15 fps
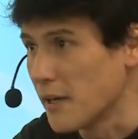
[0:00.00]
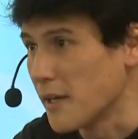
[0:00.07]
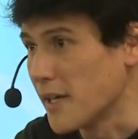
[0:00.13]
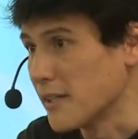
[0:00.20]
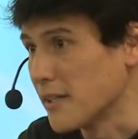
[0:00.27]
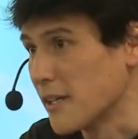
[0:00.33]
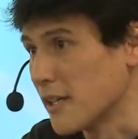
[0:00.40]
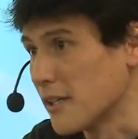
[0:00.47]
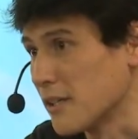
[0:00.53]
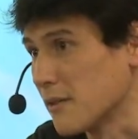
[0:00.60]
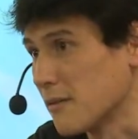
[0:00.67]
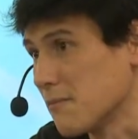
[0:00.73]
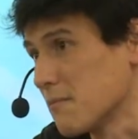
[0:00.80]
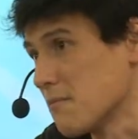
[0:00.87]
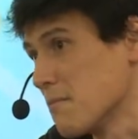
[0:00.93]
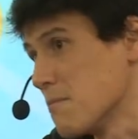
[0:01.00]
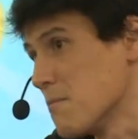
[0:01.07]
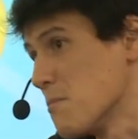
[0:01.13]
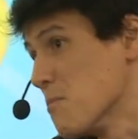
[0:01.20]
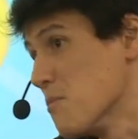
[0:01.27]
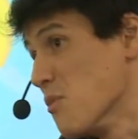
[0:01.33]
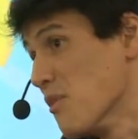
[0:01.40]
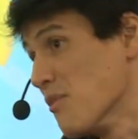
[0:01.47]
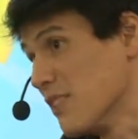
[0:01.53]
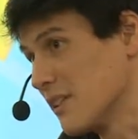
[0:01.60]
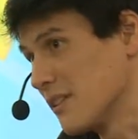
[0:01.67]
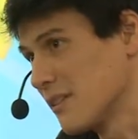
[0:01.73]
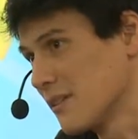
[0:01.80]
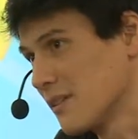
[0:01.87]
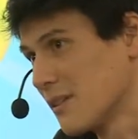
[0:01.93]
and move
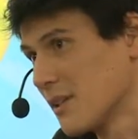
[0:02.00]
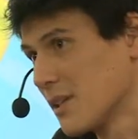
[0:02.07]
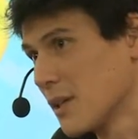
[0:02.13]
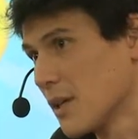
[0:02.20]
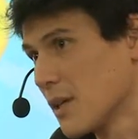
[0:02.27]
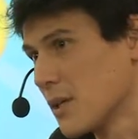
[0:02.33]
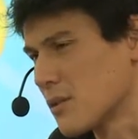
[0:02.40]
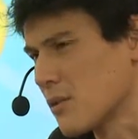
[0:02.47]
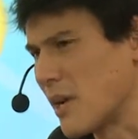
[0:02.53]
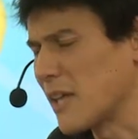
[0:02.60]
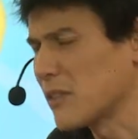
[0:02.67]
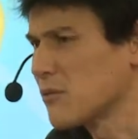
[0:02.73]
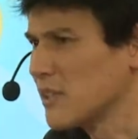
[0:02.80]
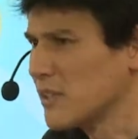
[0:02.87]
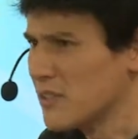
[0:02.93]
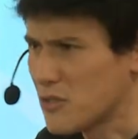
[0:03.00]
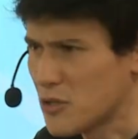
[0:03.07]
it. So actually,